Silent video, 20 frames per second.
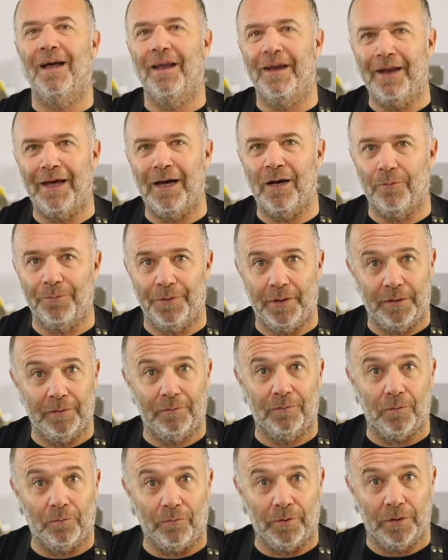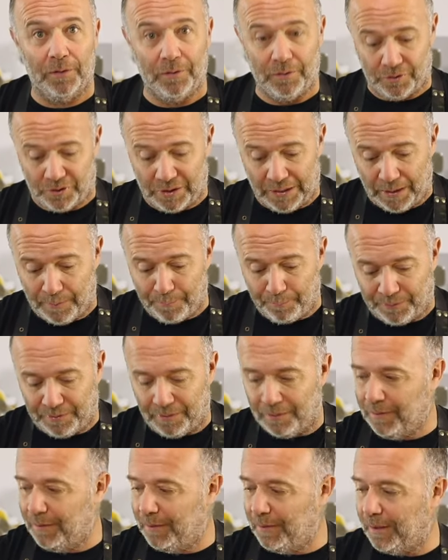And now that it's already shaped,
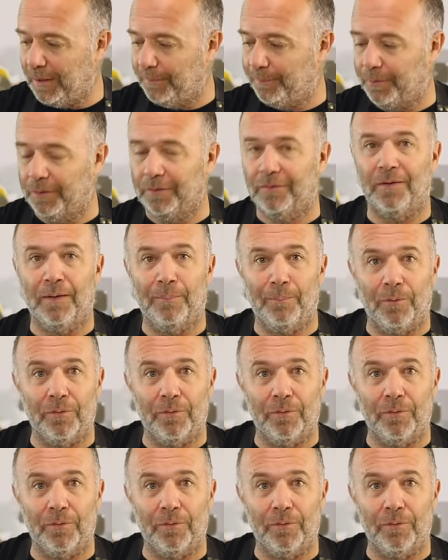I'll put some